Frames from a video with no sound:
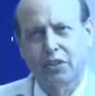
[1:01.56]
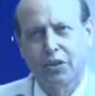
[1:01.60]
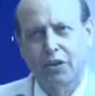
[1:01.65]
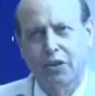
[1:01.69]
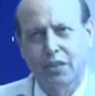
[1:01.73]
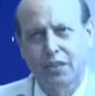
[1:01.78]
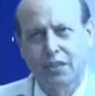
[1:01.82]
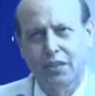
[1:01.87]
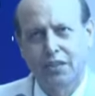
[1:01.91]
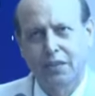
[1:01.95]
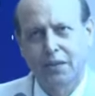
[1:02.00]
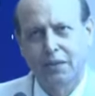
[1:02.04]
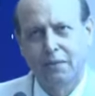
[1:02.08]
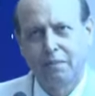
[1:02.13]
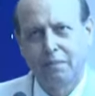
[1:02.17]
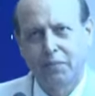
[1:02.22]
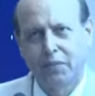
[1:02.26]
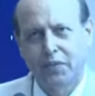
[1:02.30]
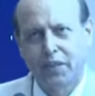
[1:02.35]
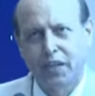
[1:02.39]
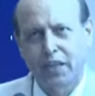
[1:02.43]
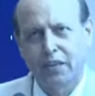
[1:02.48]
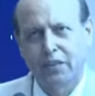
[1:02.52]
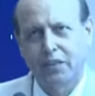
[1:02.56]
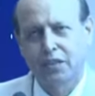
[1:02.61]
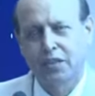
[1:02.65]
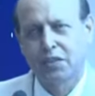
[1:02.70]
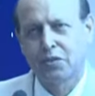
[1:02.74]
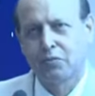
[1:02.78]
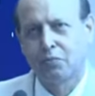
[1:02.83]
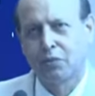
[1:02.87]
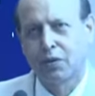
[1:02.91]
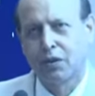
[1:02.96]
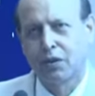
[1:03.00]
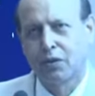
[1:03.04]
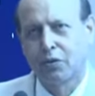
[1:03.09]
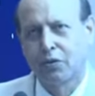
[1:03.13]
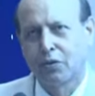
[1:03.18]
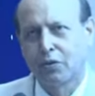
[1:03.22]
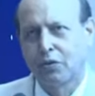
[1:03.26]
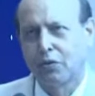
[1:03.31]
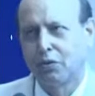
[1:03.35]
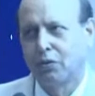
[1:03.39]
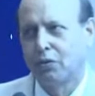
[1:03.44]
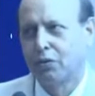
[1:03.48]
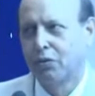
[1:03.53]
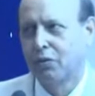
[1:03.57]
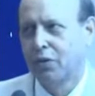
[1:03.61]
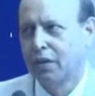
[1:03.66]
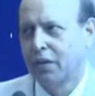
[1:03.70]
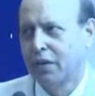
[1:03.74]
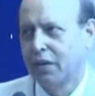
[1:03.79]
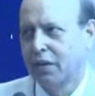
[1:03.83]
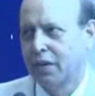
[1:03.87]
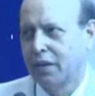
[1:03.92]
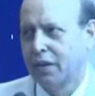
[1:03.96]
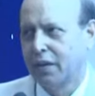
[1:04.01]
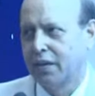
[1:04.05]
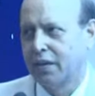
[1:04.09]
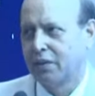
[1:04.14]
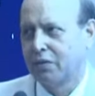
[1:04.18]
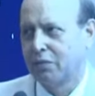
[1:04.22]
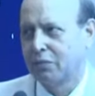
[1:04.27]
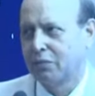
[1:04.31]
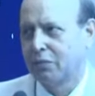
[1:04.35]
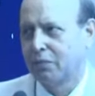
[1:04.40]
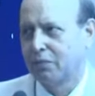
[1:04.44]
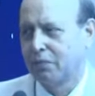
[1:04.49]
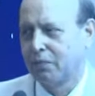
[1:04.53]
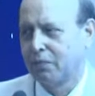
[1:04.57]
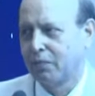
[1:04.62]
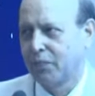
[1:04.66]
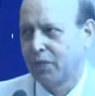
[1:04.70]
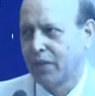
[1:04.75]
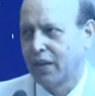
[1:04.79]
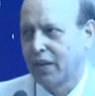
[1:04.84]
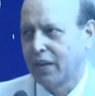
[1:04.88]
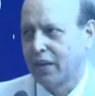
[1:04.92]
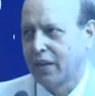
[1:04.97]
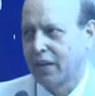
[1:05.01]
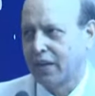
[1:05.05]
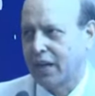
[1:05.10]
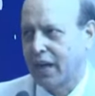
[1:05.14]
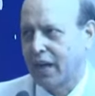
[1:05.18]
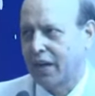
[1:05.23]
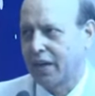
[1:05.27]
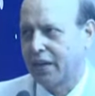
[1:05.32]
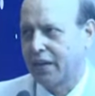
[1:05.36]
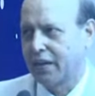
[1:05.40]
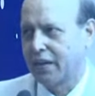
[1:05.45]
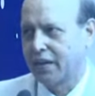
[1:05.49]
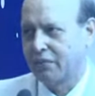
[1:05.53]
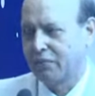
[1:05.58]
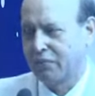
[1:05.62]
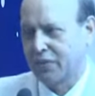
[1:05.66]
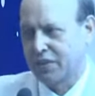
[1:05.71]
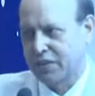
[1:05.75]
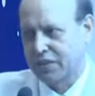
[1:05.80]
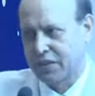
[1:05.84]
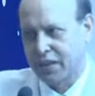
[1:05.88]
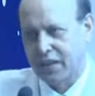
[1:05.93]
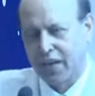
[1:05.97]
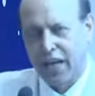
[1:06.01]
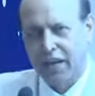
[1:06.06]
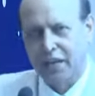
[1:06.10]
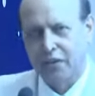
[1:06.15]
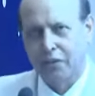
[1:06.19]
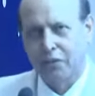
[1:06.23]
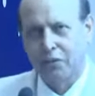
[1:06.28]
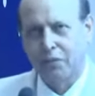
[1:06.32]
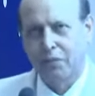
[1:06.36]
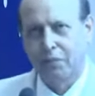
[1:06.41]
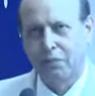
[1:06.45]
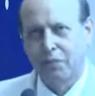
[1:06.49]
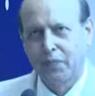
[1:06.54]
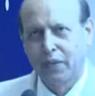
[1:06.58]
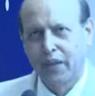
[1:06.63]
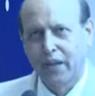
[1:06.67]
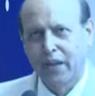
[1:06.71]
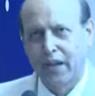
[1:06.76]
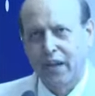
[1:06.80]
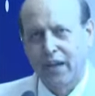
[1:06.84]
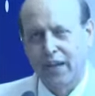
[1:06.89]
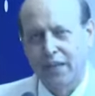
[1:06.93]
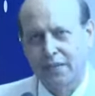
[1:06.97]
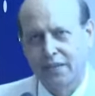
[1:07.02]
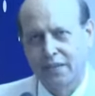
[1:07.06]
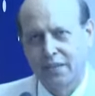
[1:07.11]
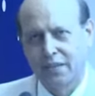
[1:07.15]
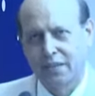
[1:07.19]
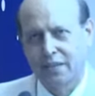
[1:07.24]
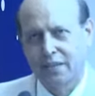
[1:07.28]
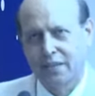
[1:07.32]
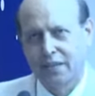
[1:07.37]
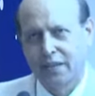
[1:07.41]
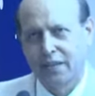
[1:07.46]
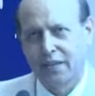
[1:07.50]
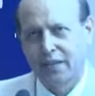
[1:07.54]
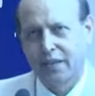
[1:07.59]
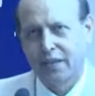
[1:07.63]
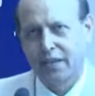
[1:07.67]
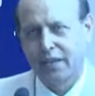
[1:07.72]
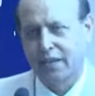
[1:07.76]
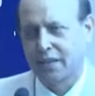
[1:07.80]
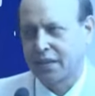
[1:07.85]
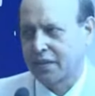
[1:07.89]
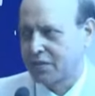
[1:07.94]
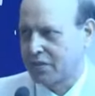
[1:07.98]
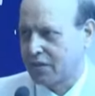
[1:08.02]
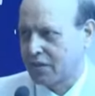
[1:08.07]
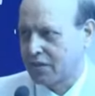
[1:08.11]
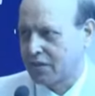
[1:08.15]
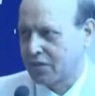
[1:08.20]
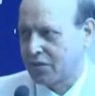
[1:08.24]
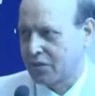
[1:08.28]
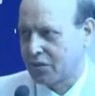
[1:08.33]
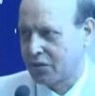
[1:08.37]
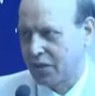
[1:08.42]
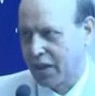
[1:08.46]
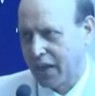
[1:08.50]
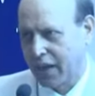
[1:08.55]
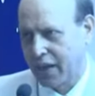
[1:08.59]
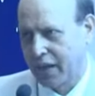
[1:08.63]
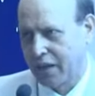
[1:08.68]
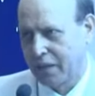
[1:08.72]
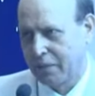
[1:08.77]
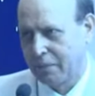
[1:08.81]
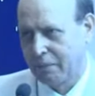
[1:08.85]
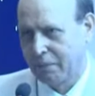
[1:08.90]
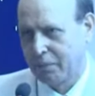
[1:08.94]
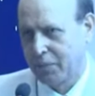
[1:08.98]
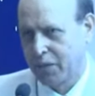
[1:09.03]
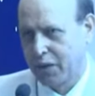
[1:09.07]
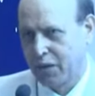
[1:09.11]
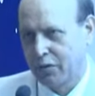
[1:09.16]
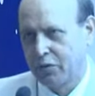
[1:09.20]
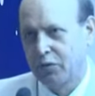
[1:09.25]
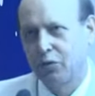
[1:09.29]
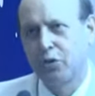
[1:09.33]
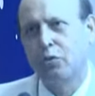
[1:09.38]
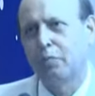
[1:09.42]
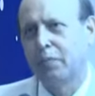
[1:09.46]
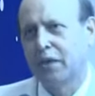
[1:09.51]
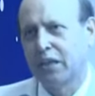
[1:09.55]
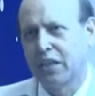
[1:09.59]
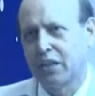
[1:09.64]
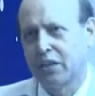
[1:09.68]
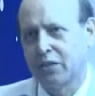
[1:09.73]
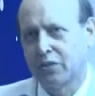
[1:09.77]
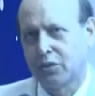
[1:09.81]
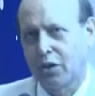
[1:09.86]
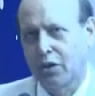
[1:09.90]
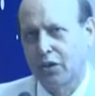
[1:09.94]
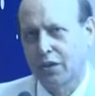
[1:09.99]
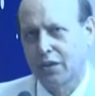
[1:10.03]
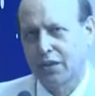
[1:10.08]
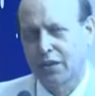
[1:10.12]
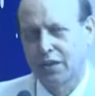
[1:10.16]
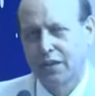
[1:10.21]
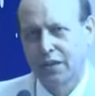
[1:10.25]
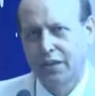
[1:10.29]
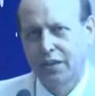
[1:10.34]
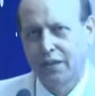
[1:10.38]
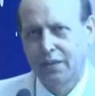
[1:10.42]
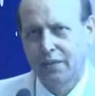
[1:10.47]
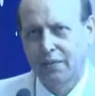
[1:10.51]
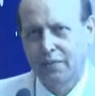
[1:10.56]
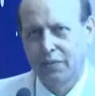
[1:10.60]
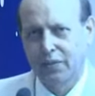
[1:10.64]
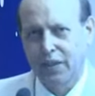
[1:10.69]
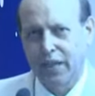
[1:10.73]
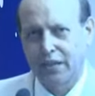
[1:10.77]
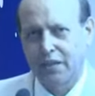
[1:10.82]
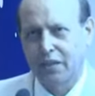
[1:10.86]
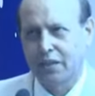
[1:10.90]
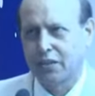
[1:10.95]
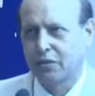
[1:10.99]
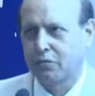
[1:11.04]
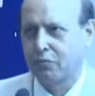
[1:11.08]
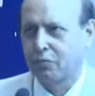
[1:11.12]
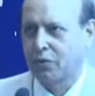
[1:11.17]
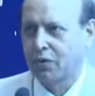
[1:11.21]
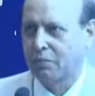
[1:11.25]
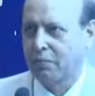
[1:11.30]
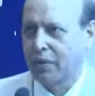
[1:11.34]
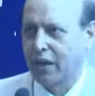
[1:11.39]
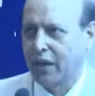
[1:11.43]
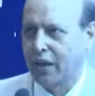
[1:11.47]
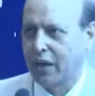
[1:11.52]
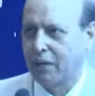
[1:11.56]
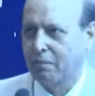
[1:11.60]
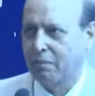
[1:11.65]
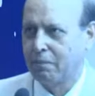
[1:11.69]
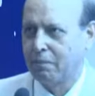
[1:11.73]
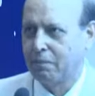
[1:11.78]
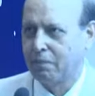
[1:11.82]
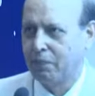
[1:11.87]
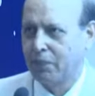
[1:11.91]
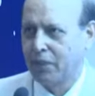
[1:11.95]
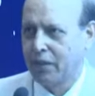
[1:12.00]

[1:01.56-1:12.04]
thought that this will grow into a kind of a scenario as it exists today. Nobody thought that it would become